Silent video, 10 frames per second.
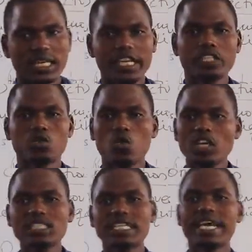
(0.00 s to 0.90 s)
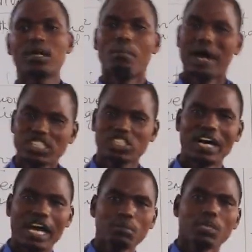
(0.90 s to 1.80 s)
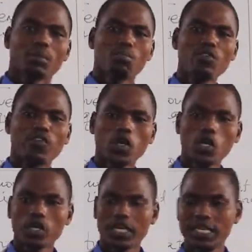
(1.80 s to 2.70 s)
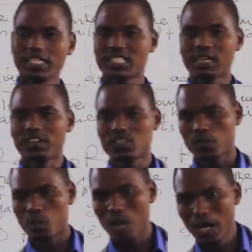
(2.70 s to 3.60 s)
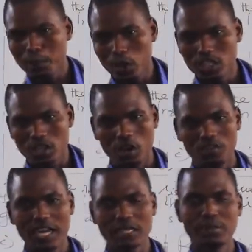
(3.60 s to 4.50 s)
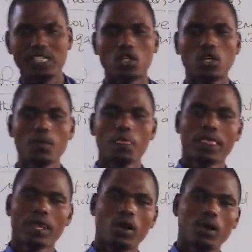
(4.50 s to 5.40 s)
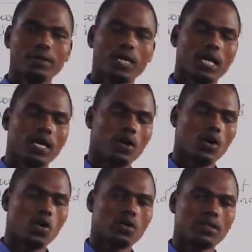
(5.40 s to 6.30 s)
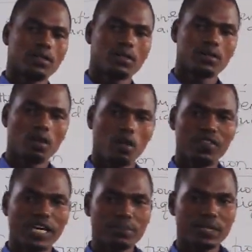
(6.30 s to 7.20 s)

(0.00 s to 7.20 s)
it won't take much time before it travels from one point of that metal or of that